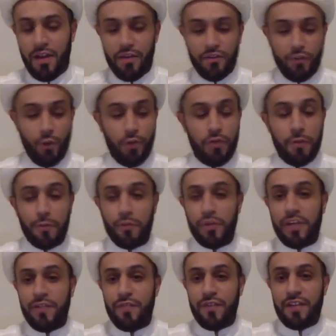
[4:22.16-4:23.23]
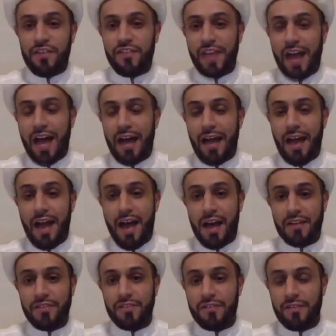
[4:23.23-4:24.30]
So in the previous
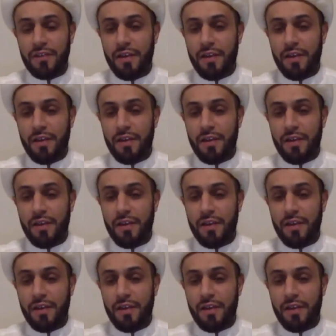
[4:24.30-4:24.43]
ayat,